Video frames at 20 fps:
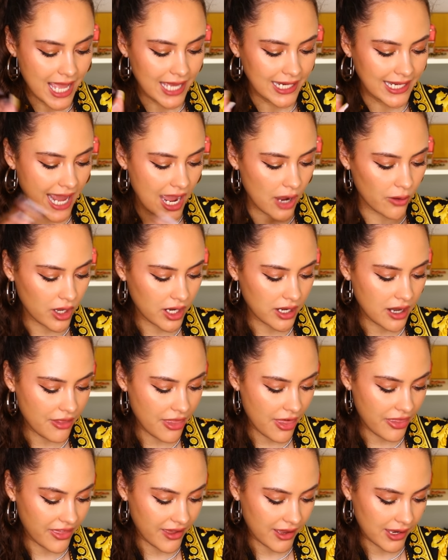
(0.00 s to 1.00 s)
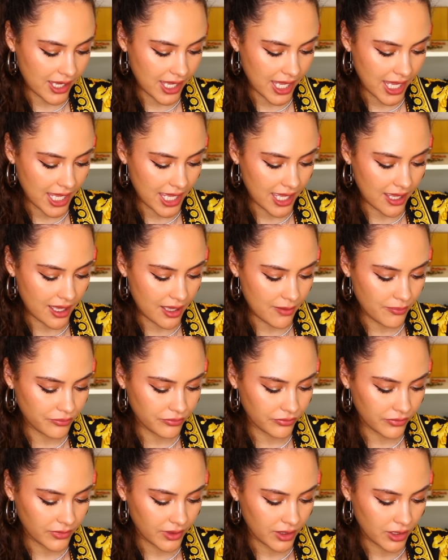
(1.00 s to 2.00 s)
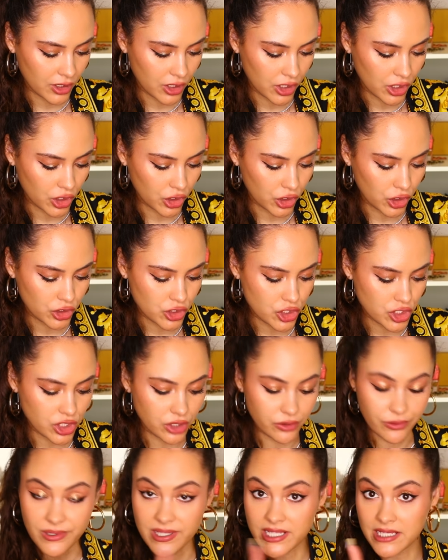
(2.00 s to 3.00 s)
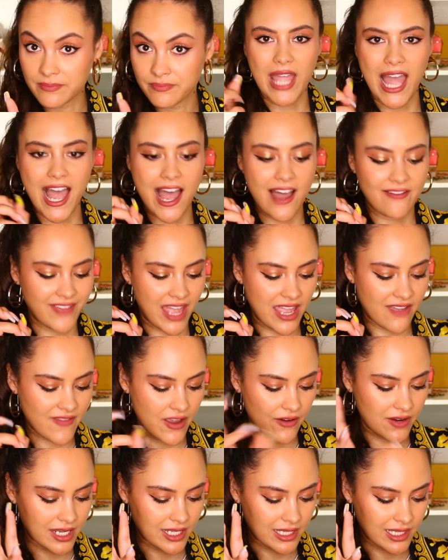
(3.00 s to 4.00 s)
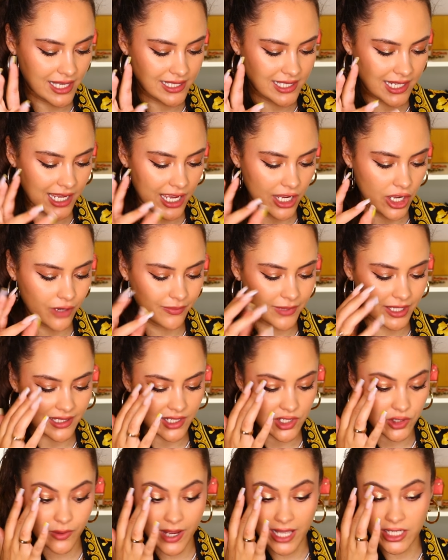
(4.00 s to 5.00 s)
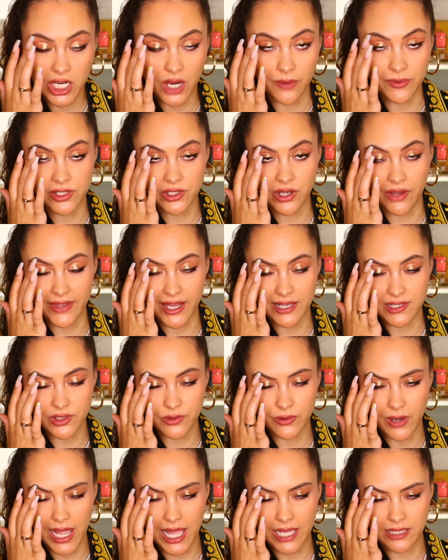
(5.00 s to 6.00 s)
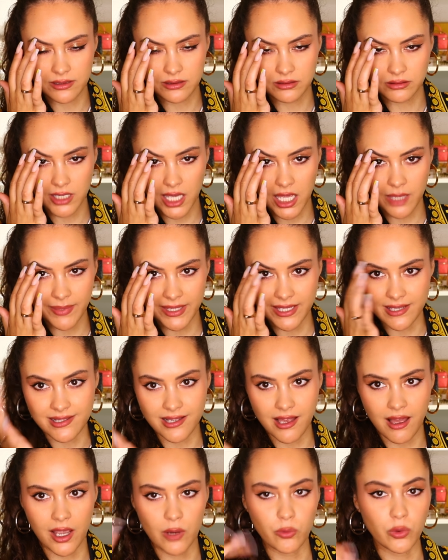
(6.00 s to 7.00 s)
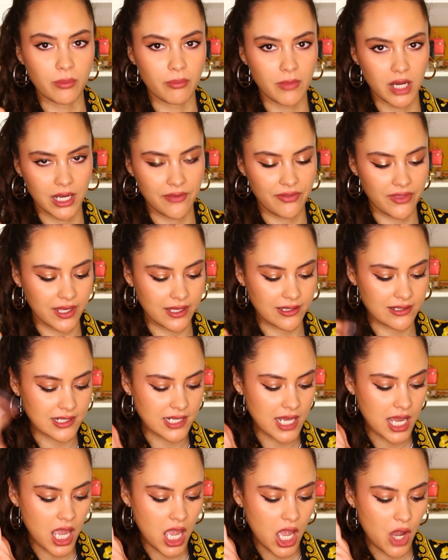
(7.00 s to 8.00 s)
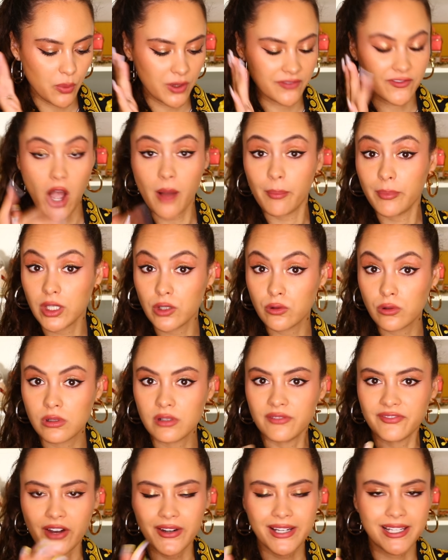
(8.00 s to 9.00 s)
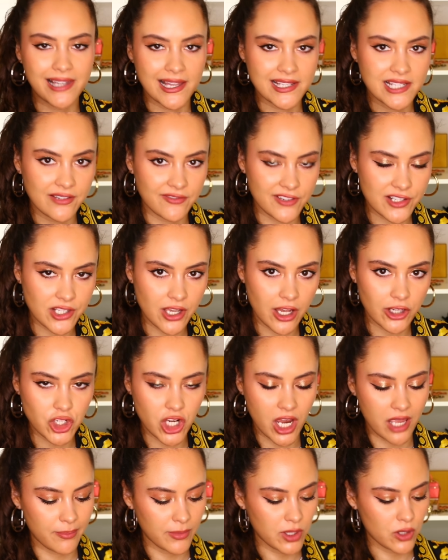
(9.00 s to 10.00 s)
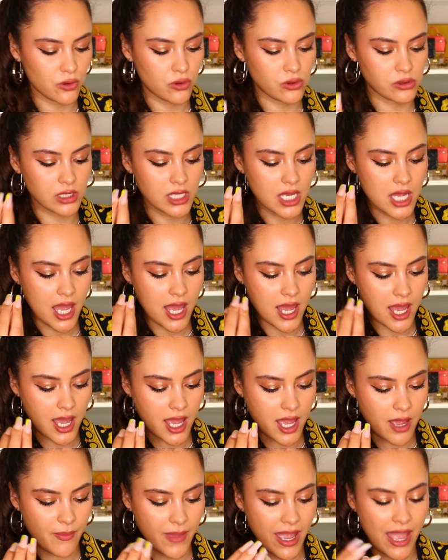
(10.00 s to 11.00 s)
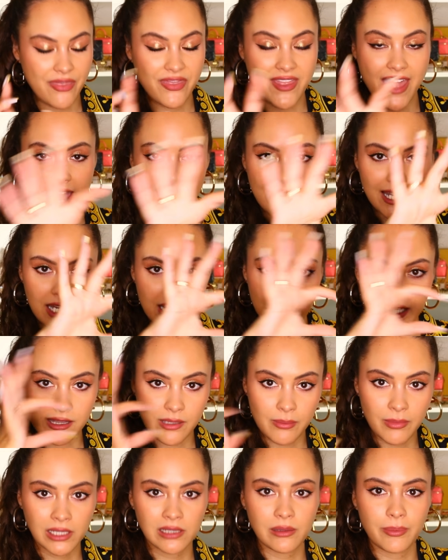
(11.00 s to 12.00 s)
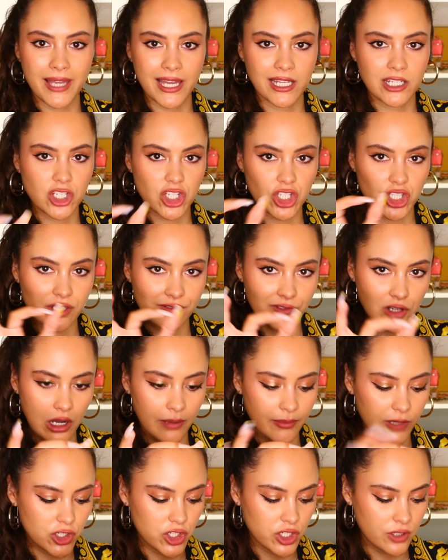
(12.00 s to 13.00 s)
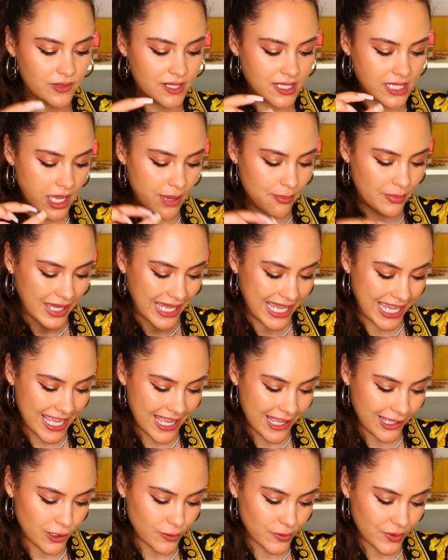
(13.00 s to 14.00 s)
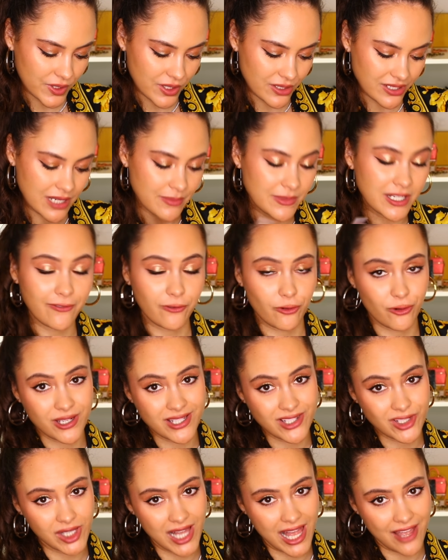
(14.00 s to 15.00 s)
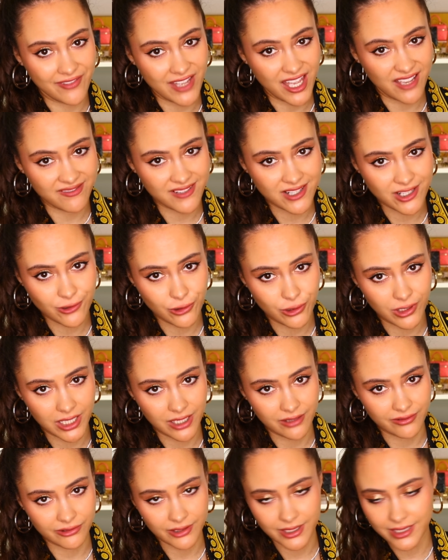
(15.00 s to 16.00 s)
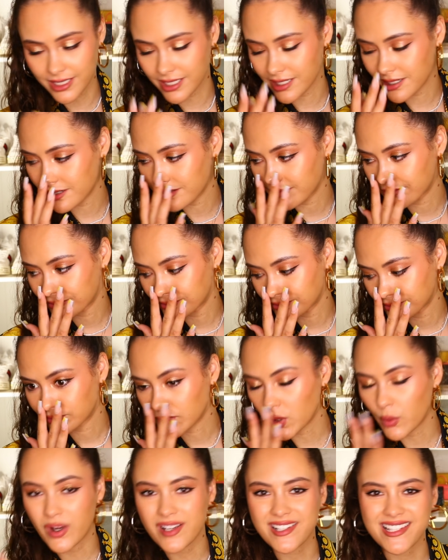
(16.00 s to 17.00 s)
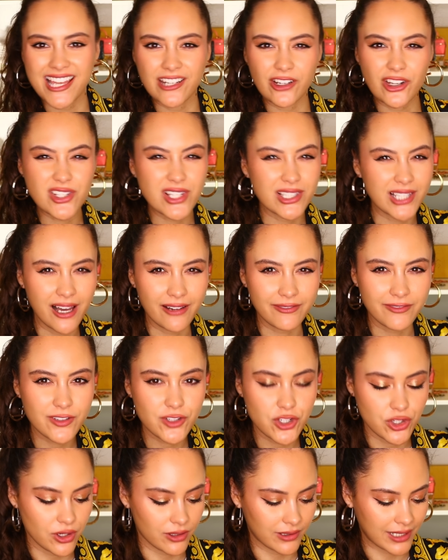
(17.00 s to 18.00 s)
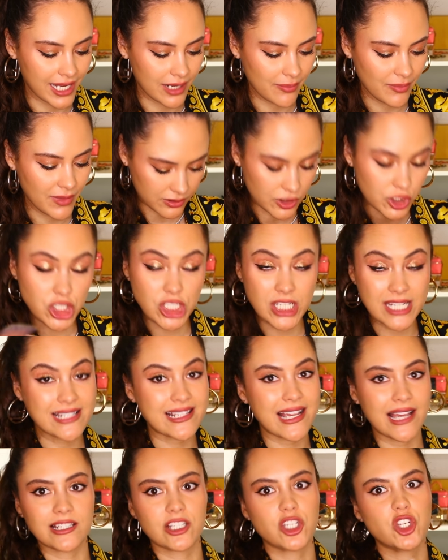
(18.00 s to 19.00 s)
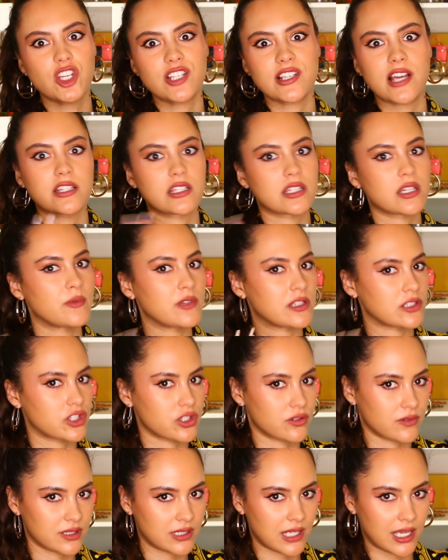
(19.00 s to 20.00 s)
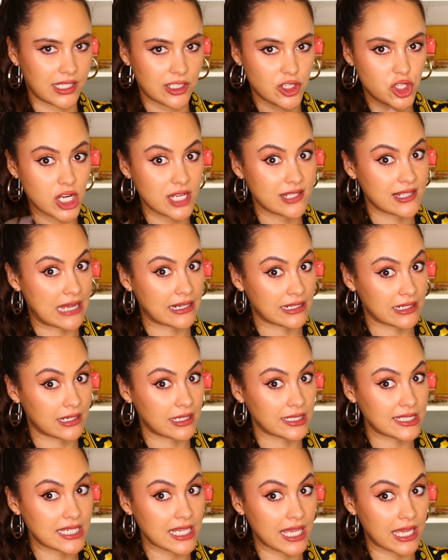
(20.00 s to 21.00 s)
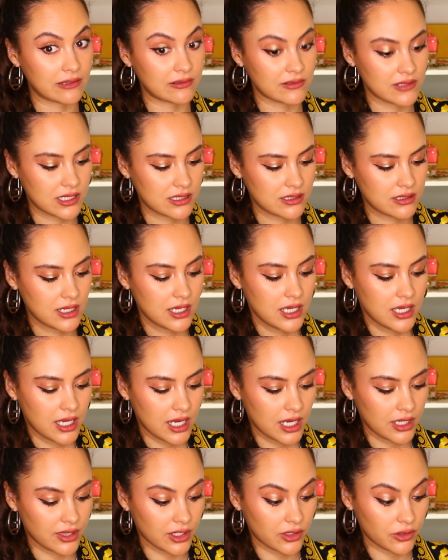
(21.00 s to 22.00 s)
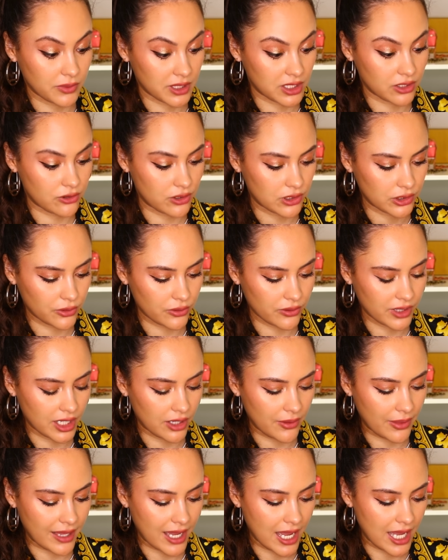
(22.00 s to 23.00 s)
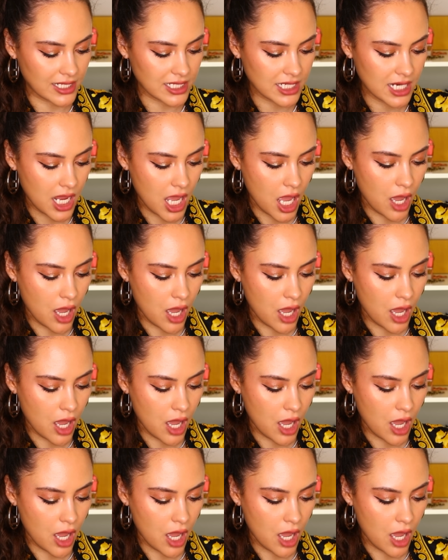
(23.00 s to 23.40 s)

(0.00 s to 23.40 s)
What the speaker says: Now, another thing here, good shoes. We have a very classic, I hope that the square toe is not that square, okay? Because I wouldn't mind these. We've got a mule, very classic Versace mule. And then in the middle band, you've got a Medusa, but here you also seem to have crystal FFs all over it. What is there not to love? Truly. She's had a tumultuous, like, she's had a night out. I think that we can all agree on that.